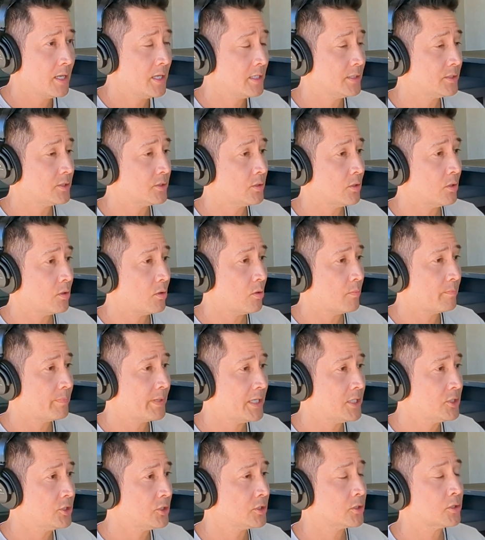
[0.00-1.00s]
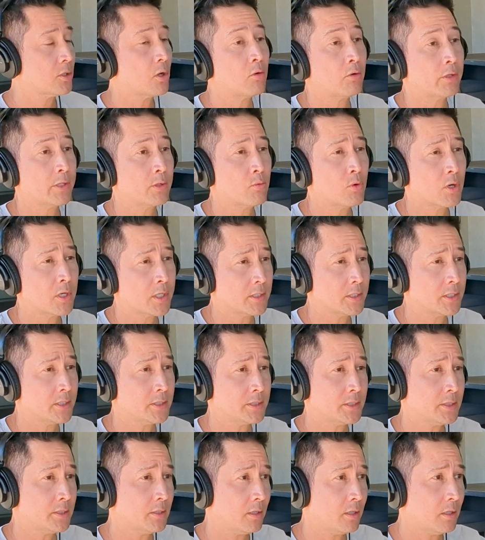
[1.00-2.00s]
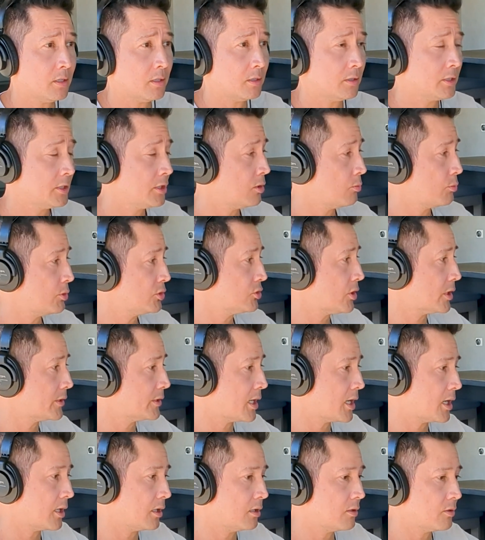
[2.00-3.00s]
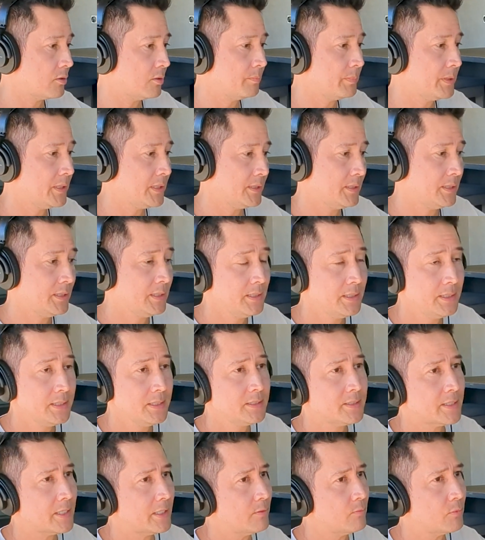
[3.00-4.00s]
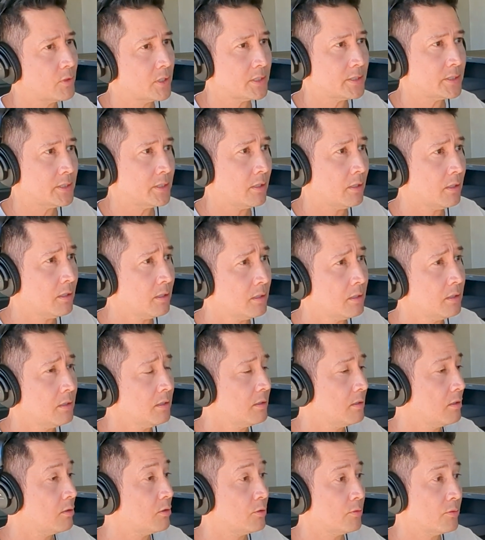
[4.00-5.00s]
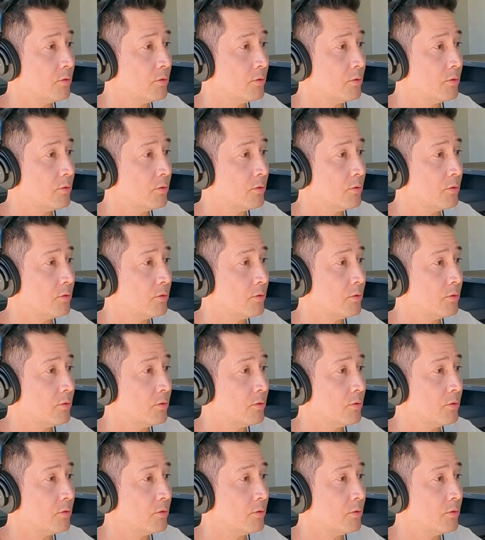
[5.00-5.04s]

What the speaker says: And so patients only wanted to see her. We tried to hire other PTs. They didn't want to see her.